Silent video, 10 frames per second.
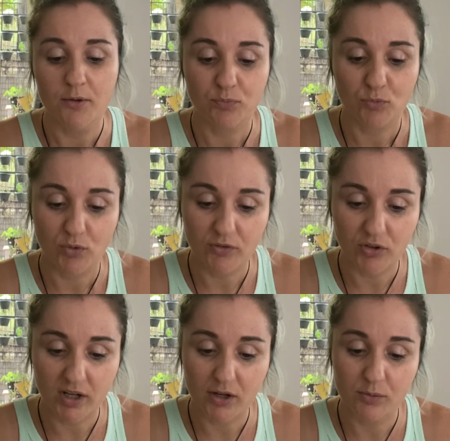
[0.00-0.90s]
we've got
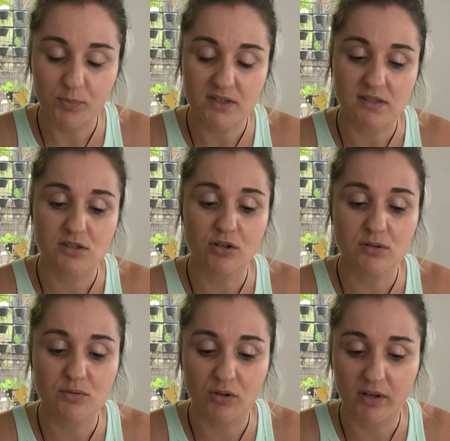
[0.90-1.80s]
our pieces of
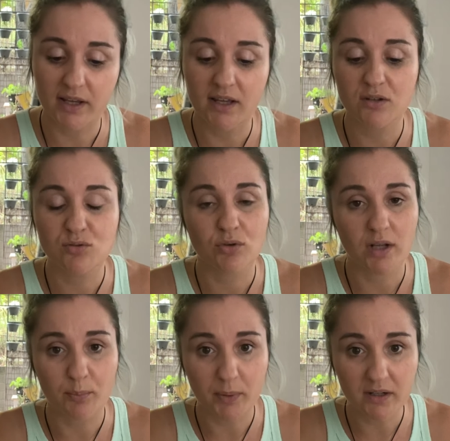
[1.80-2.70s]
toast, we've got our eggs, we've got
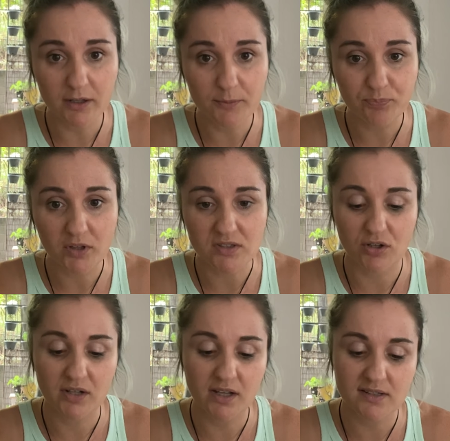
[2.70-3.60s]
our butter.
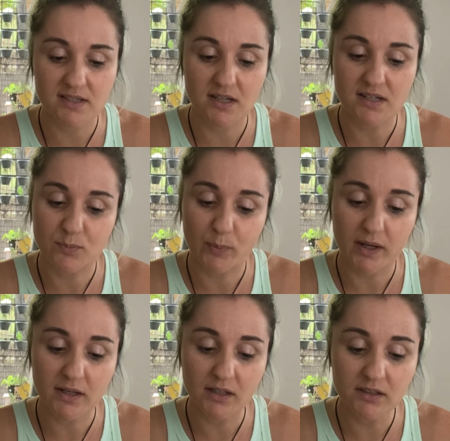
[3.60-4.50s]
So next thing is
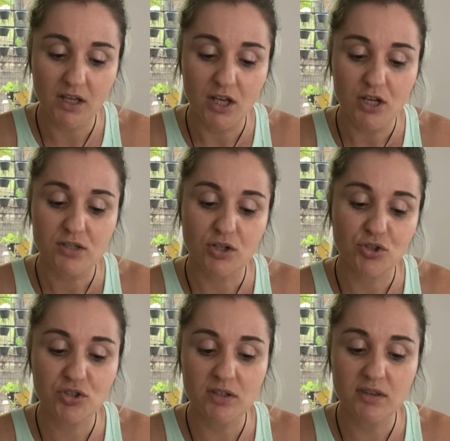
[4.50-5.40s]
bacon. So
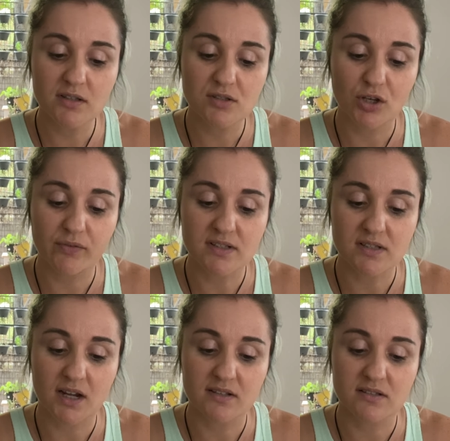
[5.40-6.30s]
usually they're serving
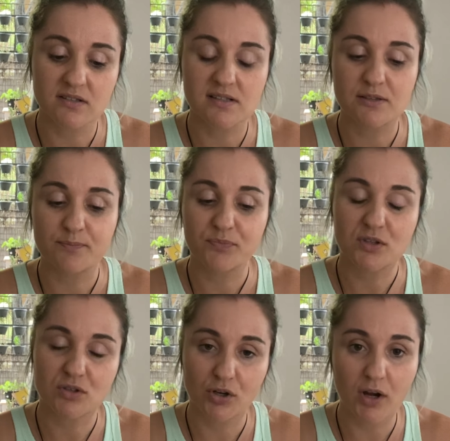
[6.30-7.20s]
sizes.
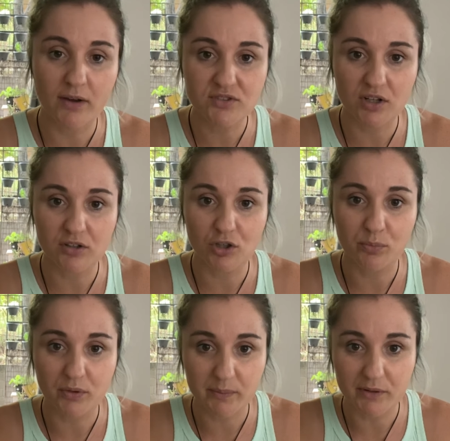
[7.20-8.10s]
So I've done a lot of
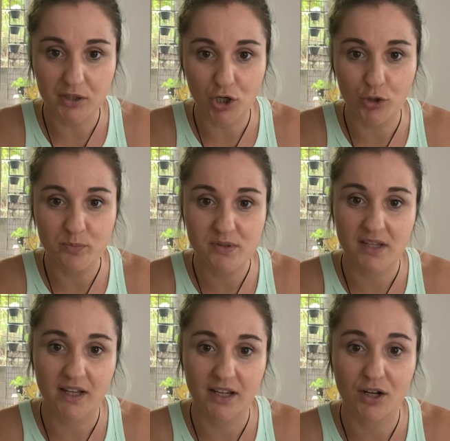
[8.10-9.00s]
bodybuilding comps
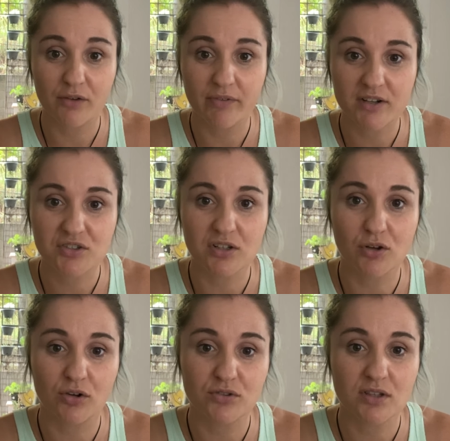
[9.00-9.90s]
and I've actually
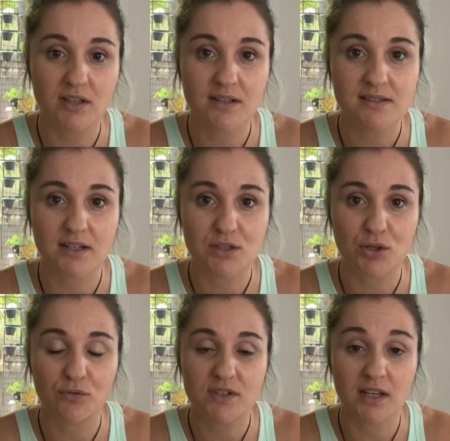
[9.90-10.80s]
gone to the extent
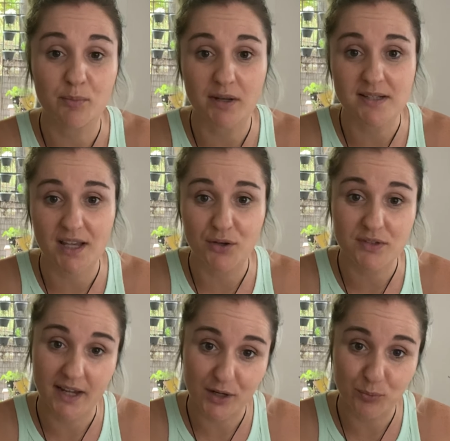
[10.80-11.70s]
of taking my scales
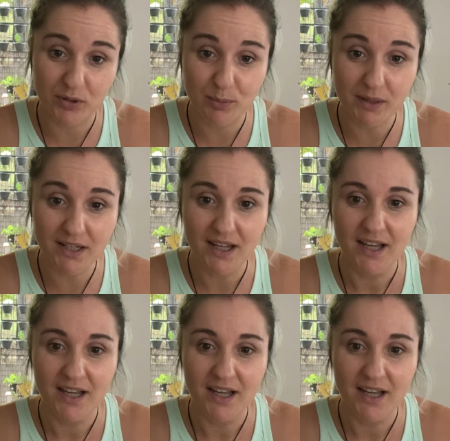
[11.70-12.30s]
out with me.